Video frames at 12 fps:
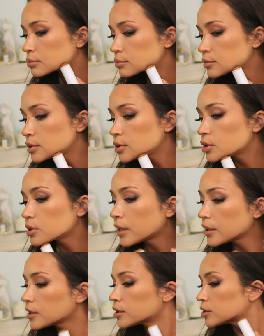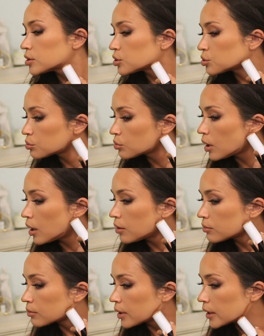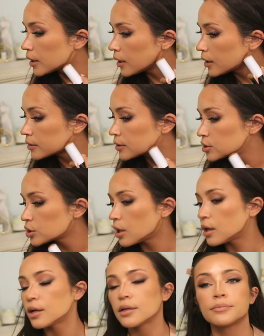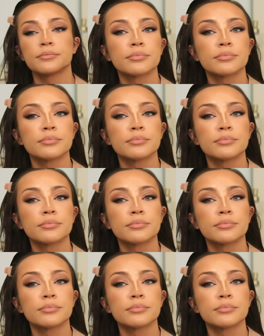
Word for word: which I like to just draw right on the jaw.